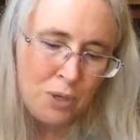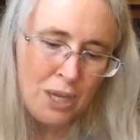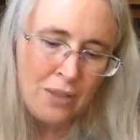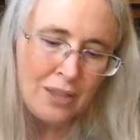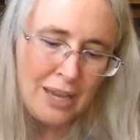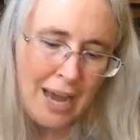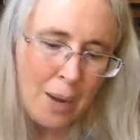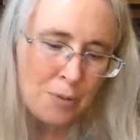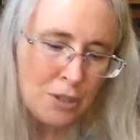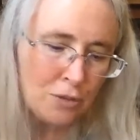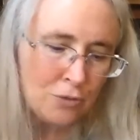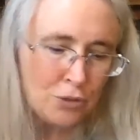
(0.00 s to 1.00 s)
The
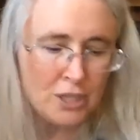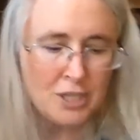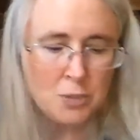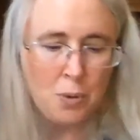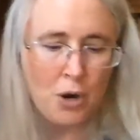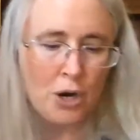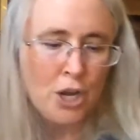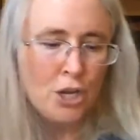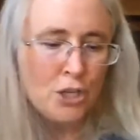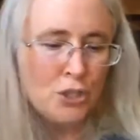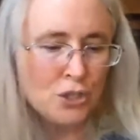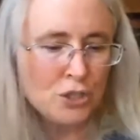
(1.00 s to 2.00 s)
captain, for his part,
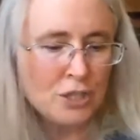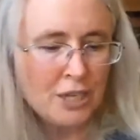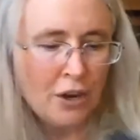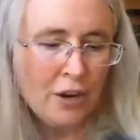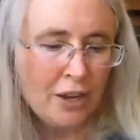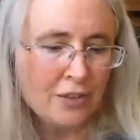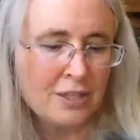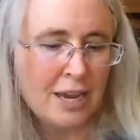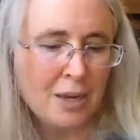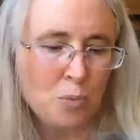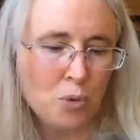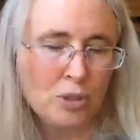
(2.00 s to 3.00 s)
stood staring at the
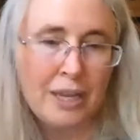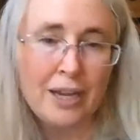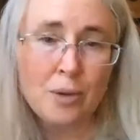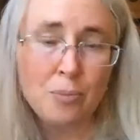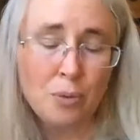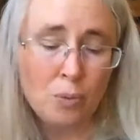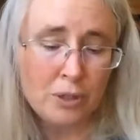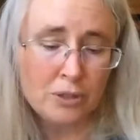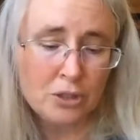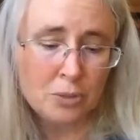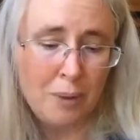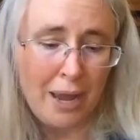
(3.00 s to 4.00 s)
signboard like a
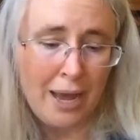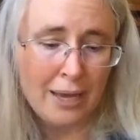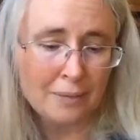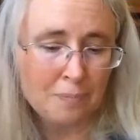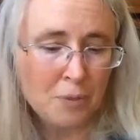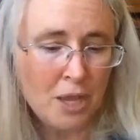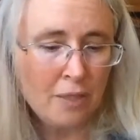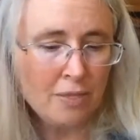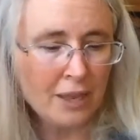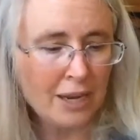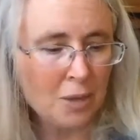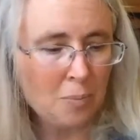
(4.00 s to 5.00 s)
bewildered man.
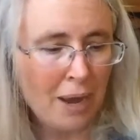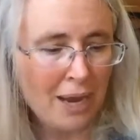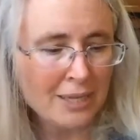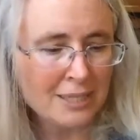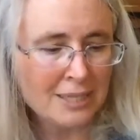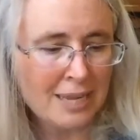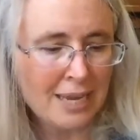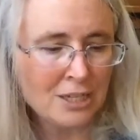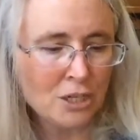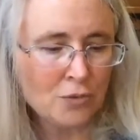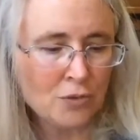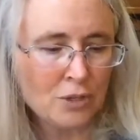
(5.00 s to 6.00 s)
Then he passed his hand
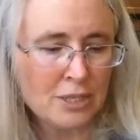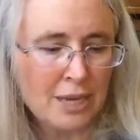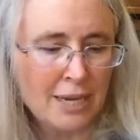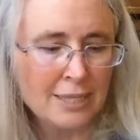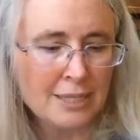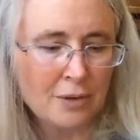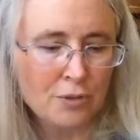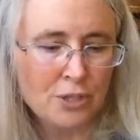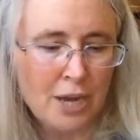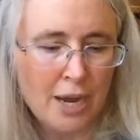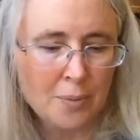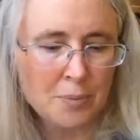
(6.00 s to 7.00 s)
over his eyes several
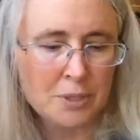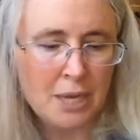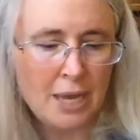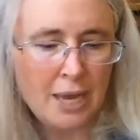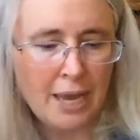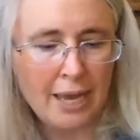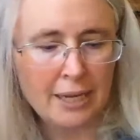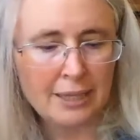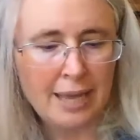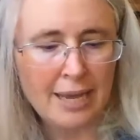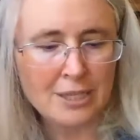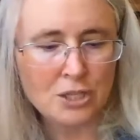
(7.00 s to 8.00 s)
times and at
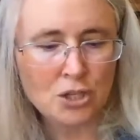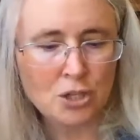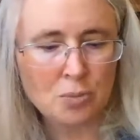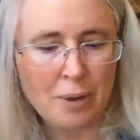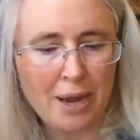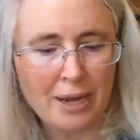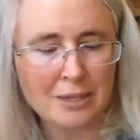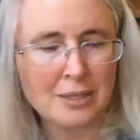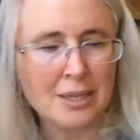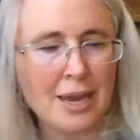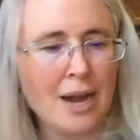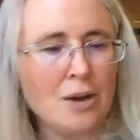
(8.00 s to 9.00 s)
last turned back into
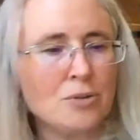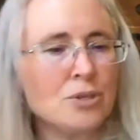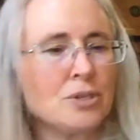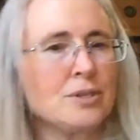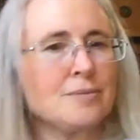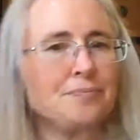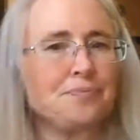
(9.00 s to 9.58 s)
the house.